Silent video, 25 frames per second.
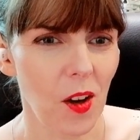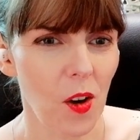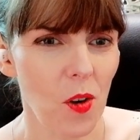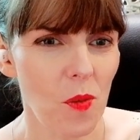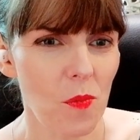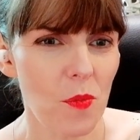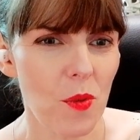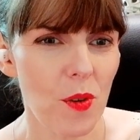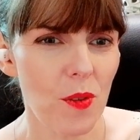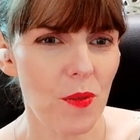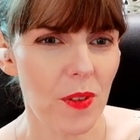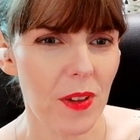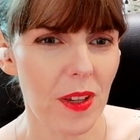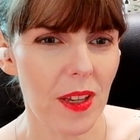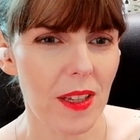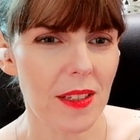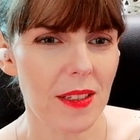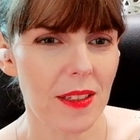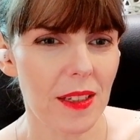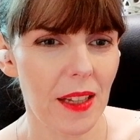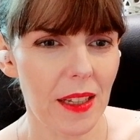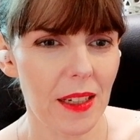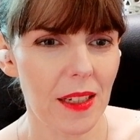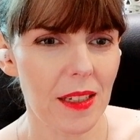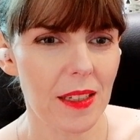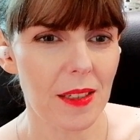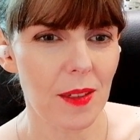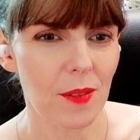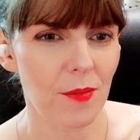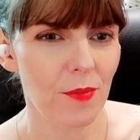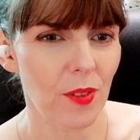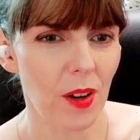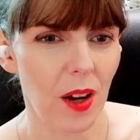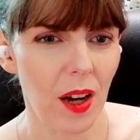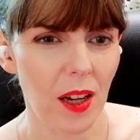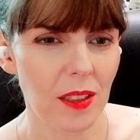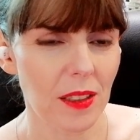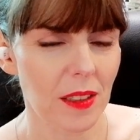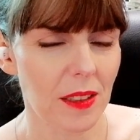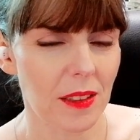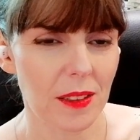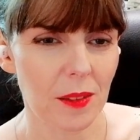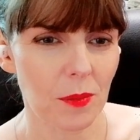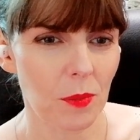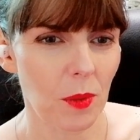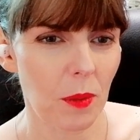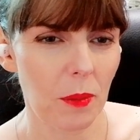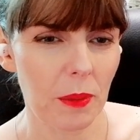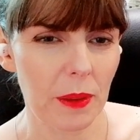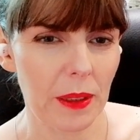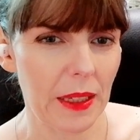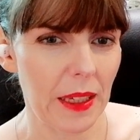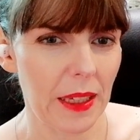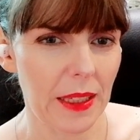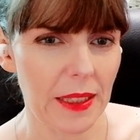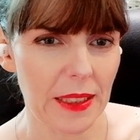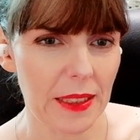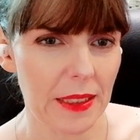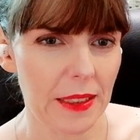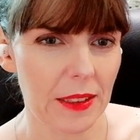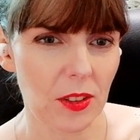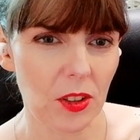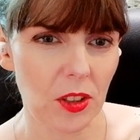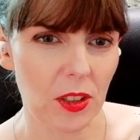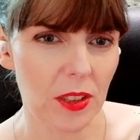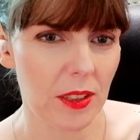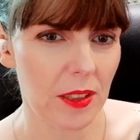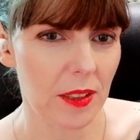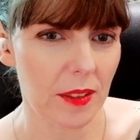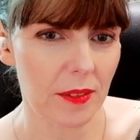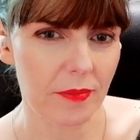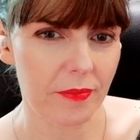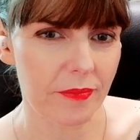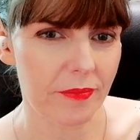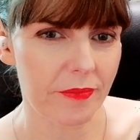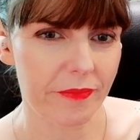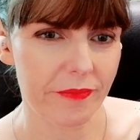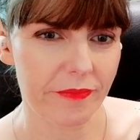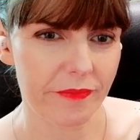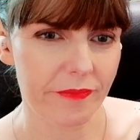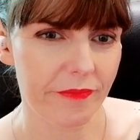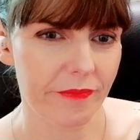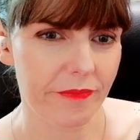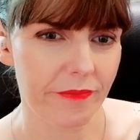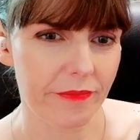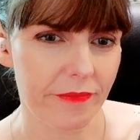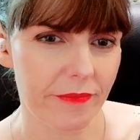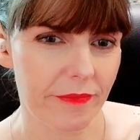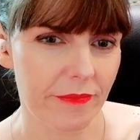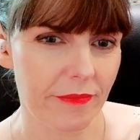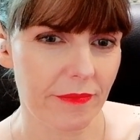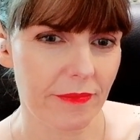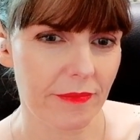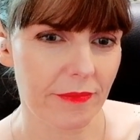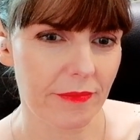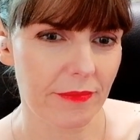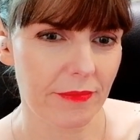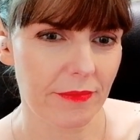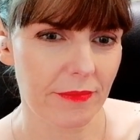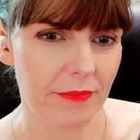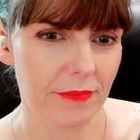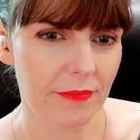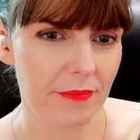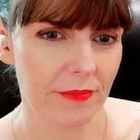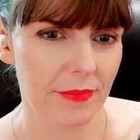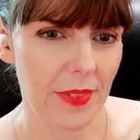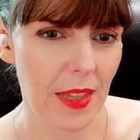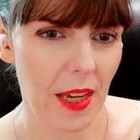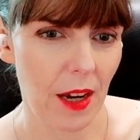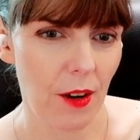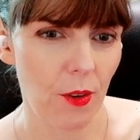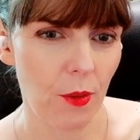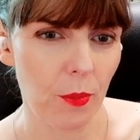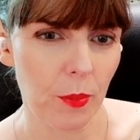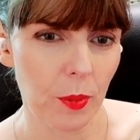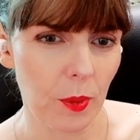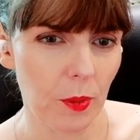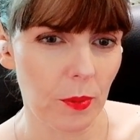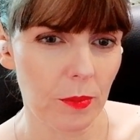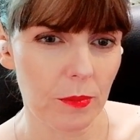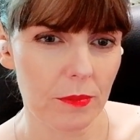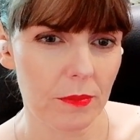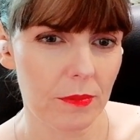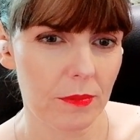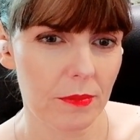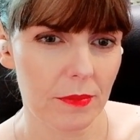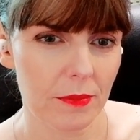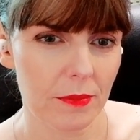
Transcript: The whole movie has needed some violence, and when we get it, it's just terrible.